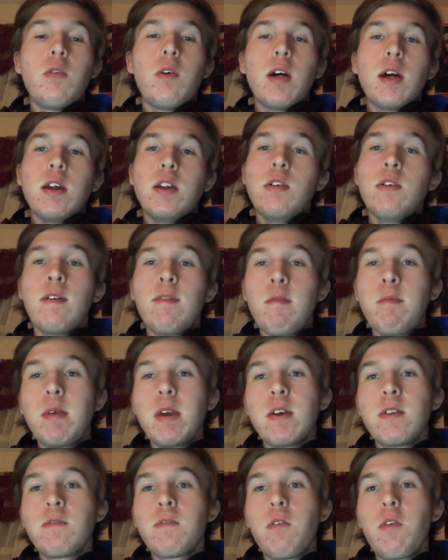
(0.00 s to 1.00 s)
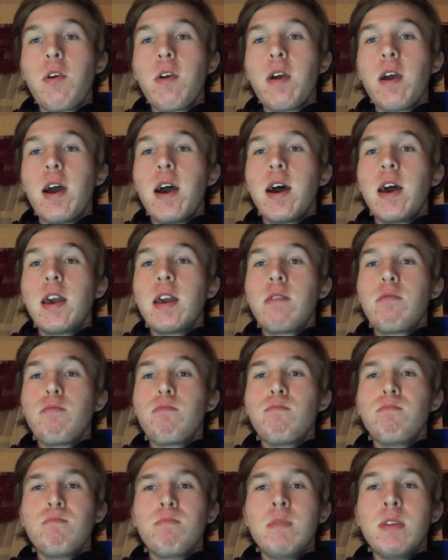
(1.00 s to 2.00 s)
While I do have a PS4, I
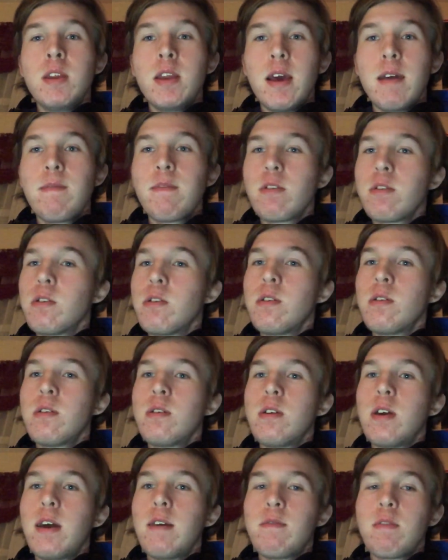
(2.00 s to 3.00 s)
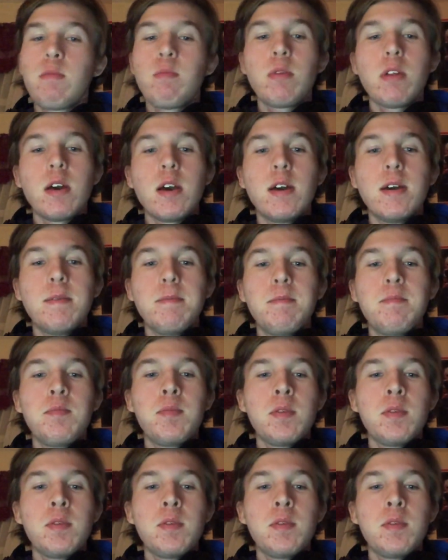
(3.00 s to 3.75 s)
never ever play it.